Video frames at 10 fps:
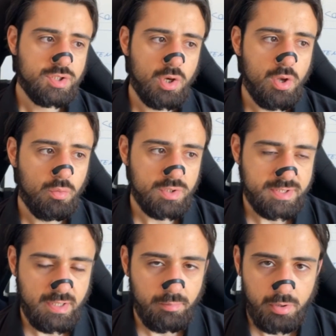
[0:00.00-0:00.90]
So it
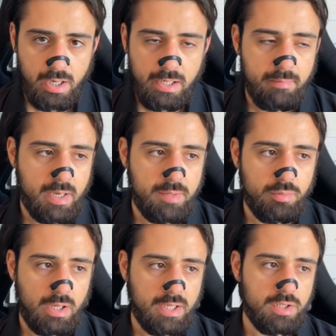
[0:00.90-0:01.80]
was temporarily
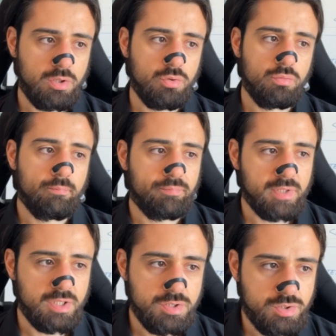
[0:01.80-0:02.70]
manipulating you
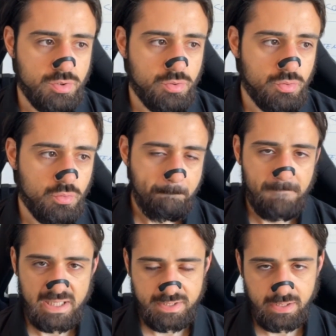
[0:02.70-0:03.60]
into
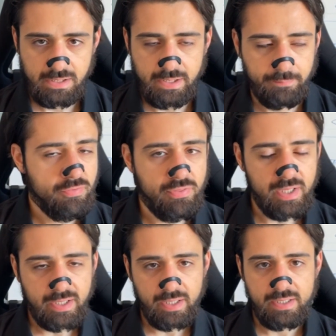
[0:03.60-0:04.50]
basically
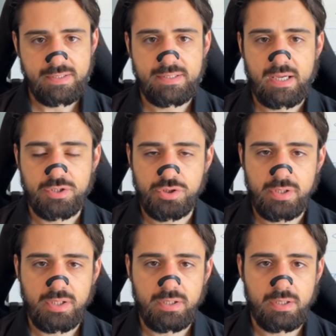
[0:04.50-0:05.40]
thinking is
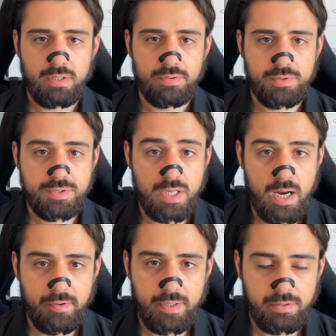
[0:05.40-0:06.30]
actually
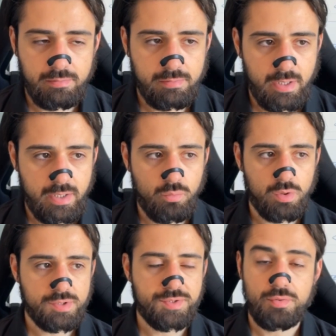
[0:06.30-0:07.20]
desiring and he
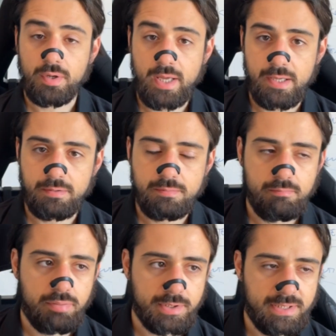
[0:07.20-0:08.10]
wants you again,
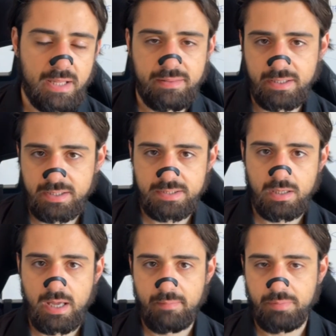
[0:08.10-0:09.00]
but that thing is
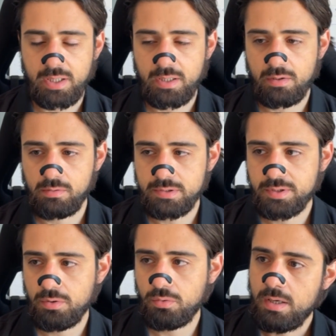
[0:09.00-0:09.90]
not happening at all.
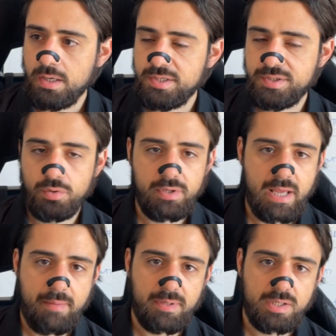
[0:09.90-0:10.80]
So he's doing
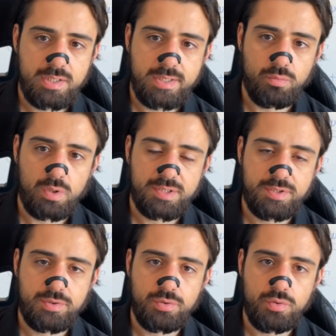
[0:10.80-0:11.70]
that because he
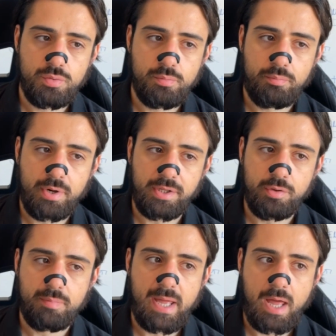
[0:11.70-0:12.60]
wants to bring
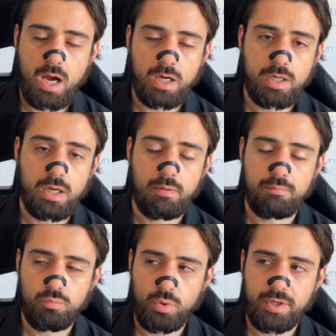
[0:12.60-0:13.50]
you back
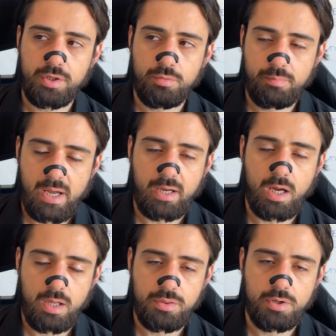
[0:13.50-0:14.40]

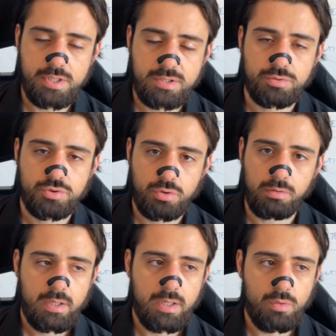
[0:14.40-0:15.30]
under his
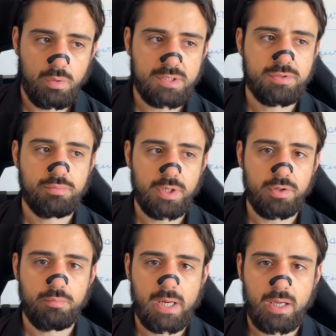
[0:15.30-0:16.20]
control. He wants to bring
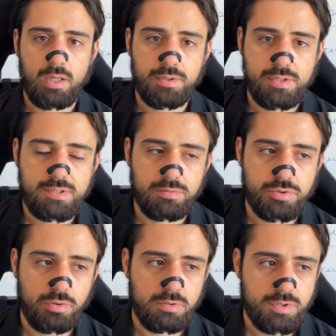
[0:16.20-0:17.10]
you back under his
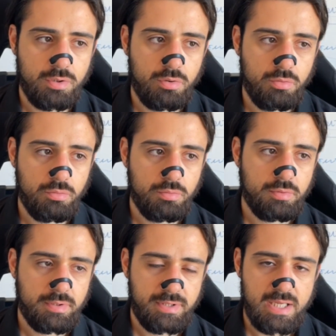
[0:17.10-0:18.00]
control. So
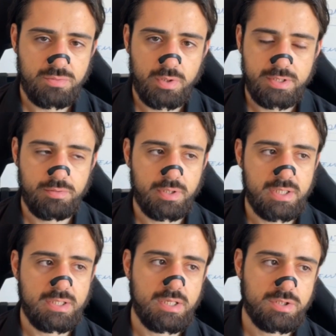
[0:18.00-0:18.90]
that's what he's doing.
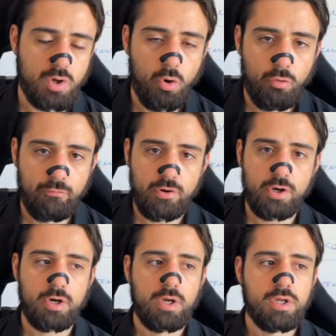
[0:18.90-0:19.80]
He's
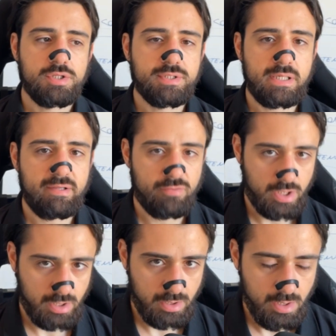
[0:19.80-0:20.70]
over
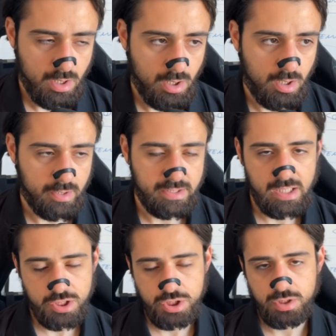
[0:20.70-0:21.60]
delivering on
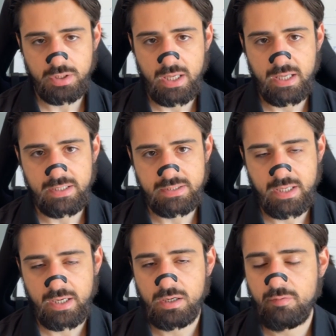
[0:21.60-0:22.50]
attention and he's
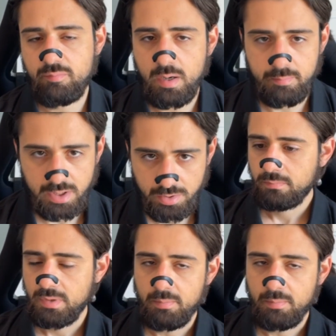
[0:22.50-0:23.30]
kind of love bombing you.